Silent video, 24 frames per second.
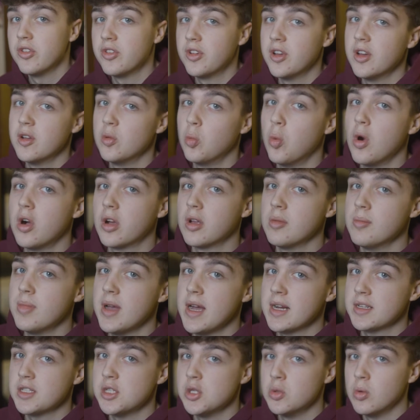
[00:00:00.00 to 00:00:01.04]
is good? Welcome
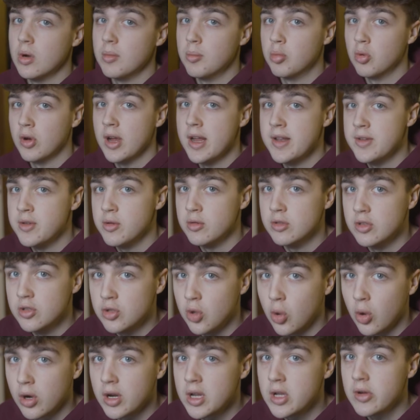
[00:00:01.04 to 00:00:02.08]
back to a brand new
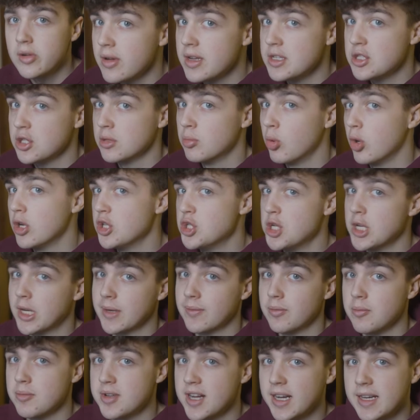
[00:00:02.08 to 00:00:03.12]
tutorial. It's your boy Jakob
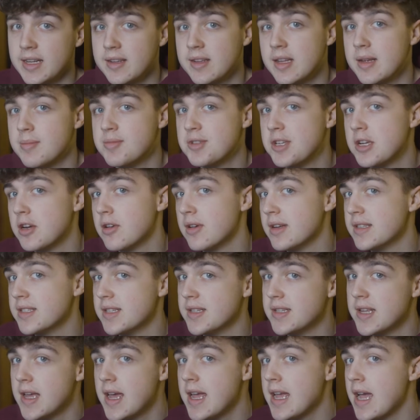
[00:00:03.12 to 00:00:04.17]
from Tiny Tapes here, and
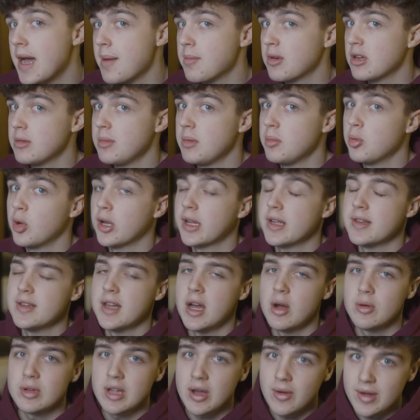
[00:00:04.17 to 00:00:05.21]
today I'm going to be breaking
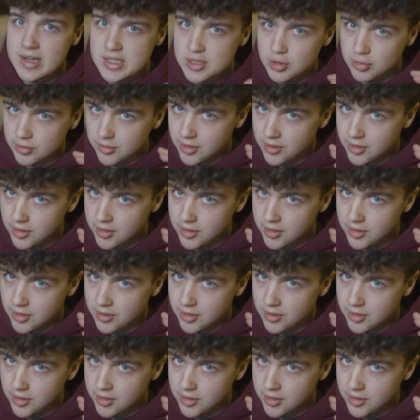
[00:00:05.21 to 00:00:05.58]
down how I turn